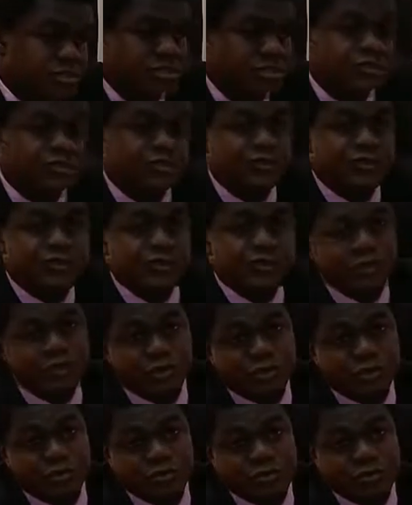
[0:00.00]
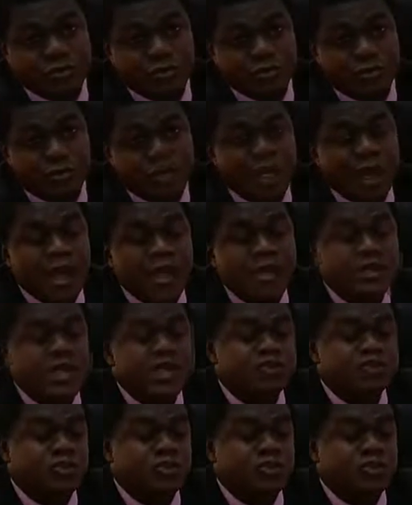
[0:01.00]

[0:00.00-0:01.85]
It's a very important call. Yes,